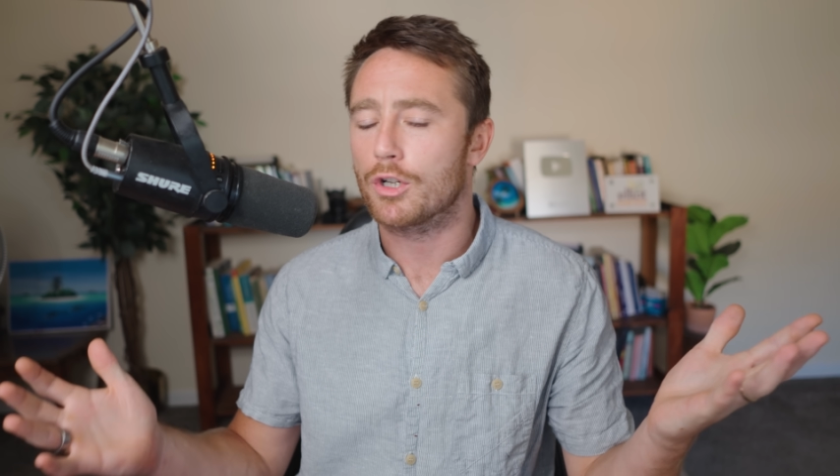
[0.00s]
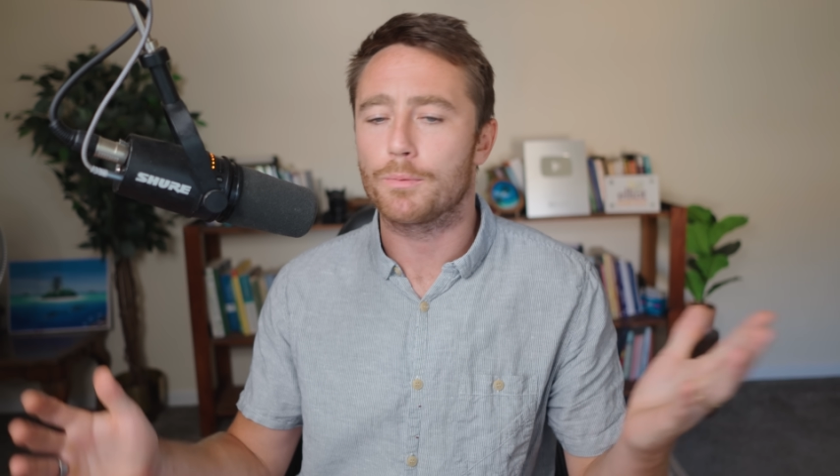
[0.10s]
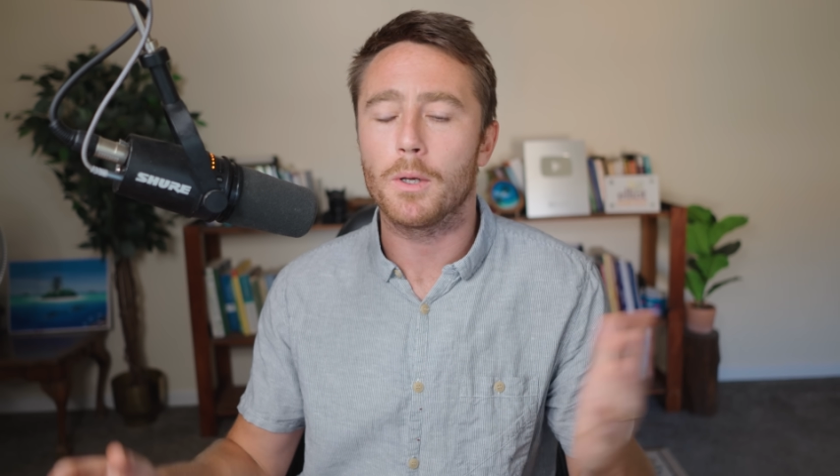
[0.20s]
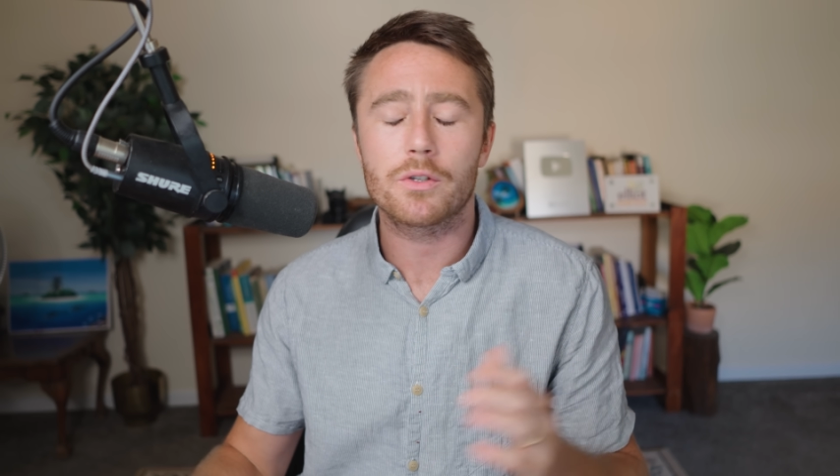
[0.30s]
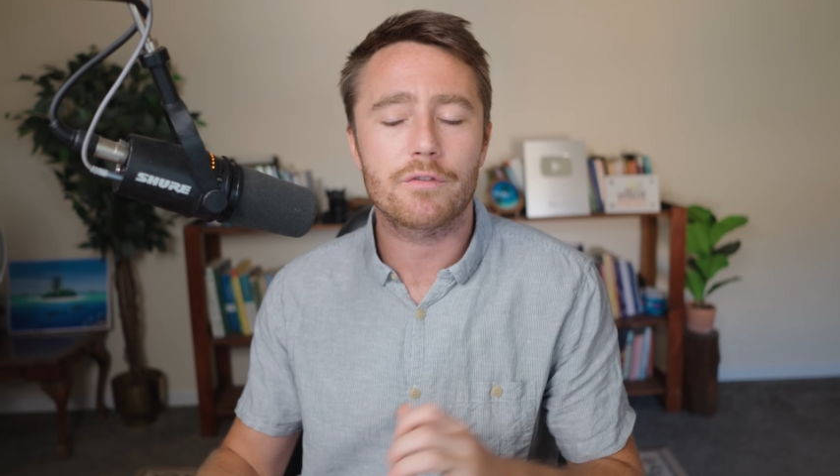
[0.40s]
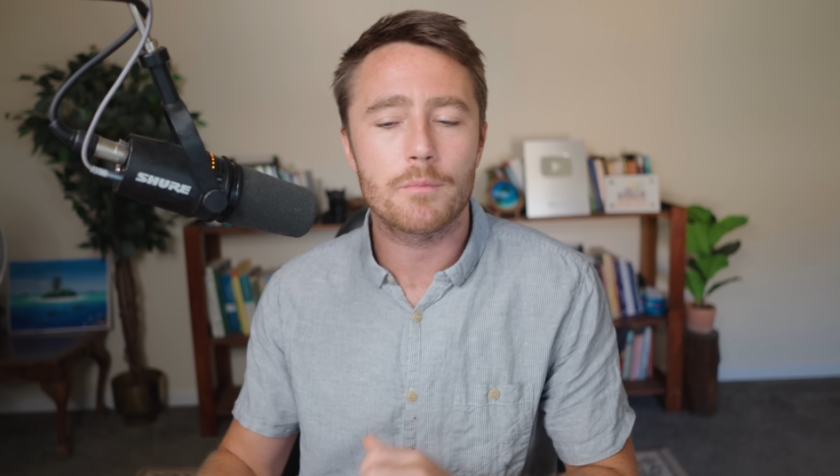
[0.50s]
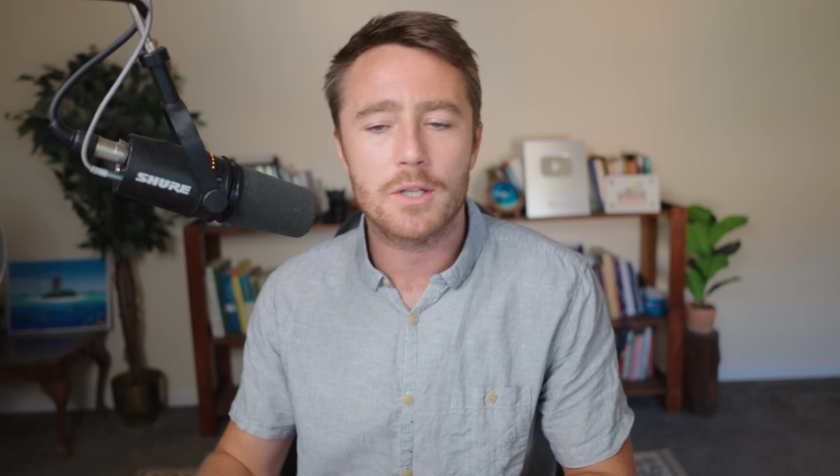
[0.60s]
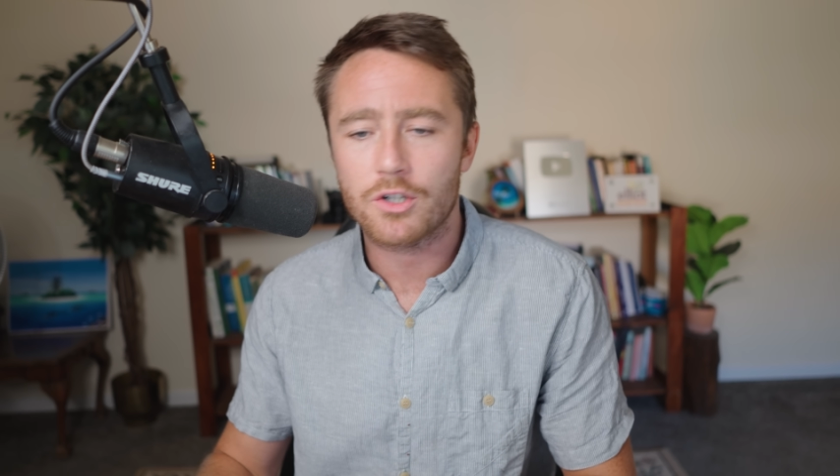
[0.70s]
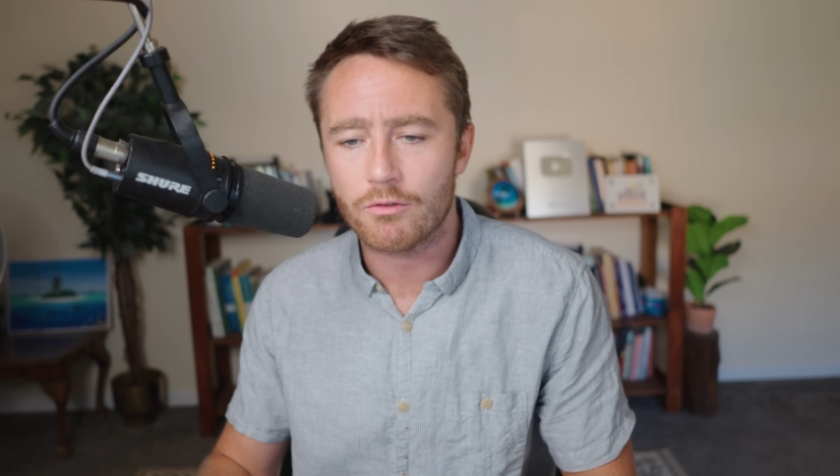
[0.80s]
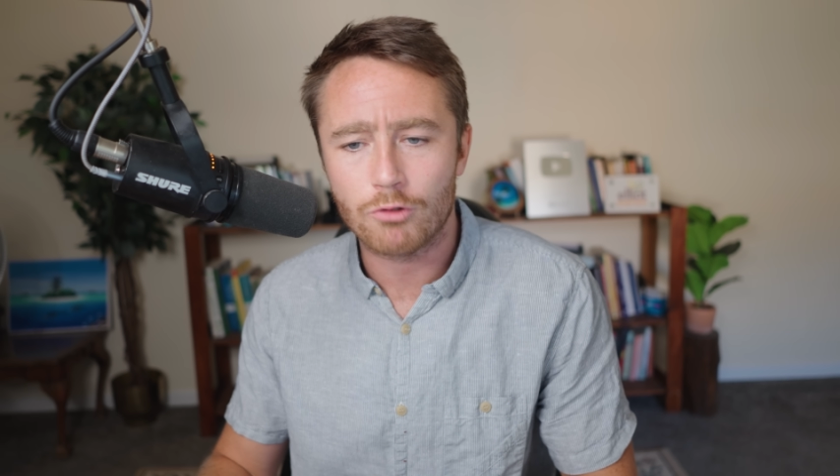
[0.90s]
response from
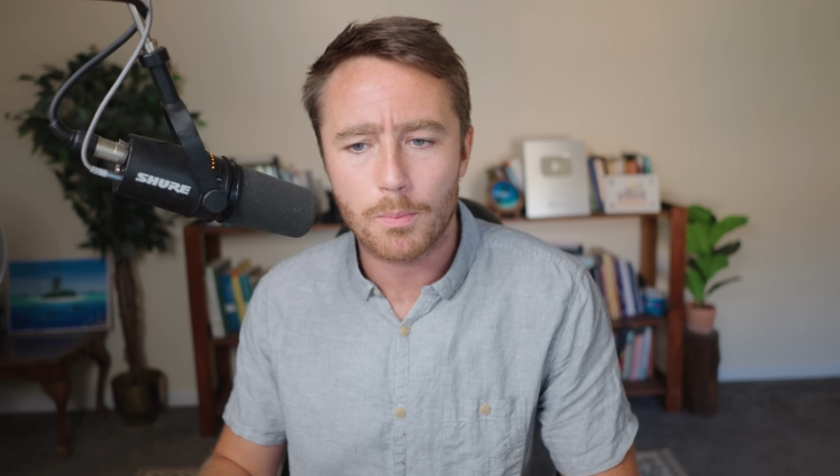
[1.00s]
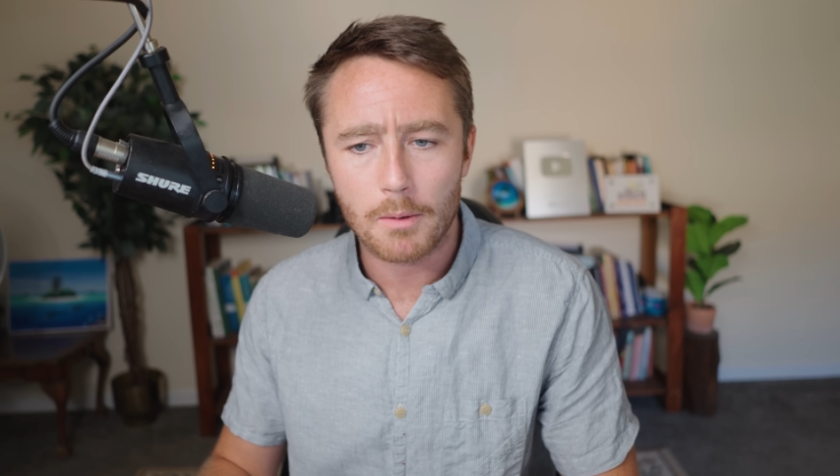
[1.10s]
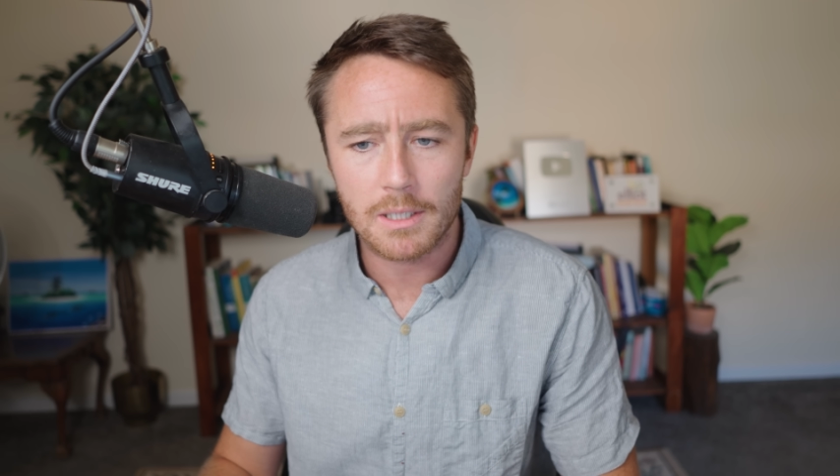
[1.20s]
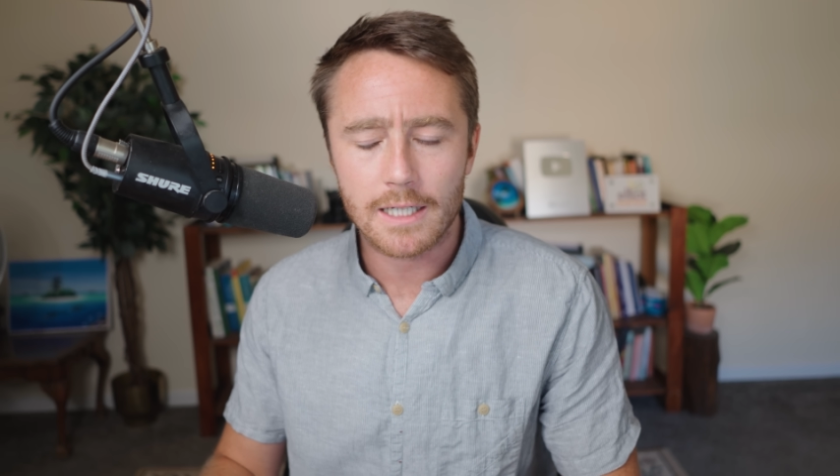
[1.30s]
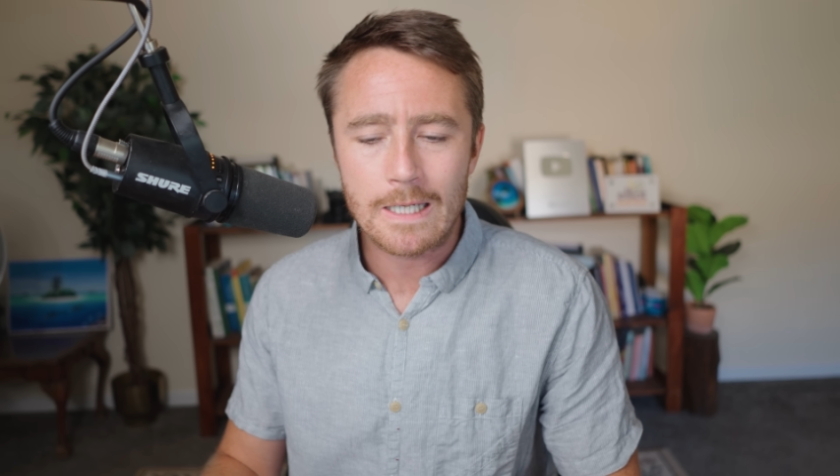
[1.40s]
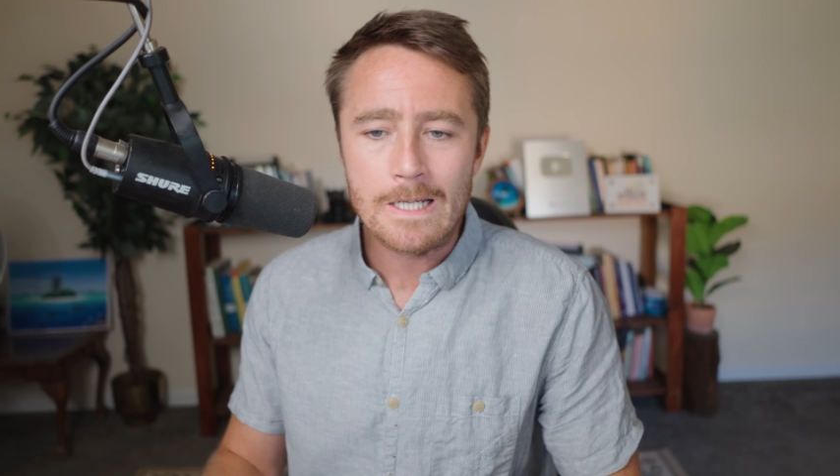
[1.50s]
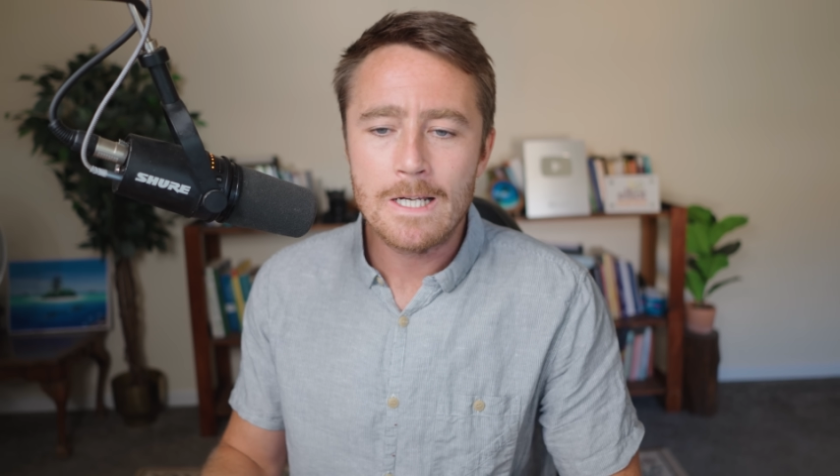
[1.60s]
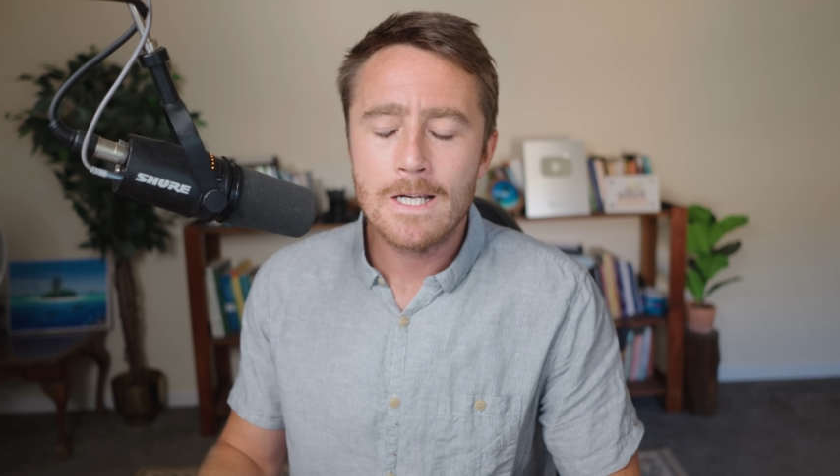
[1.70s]
the general public,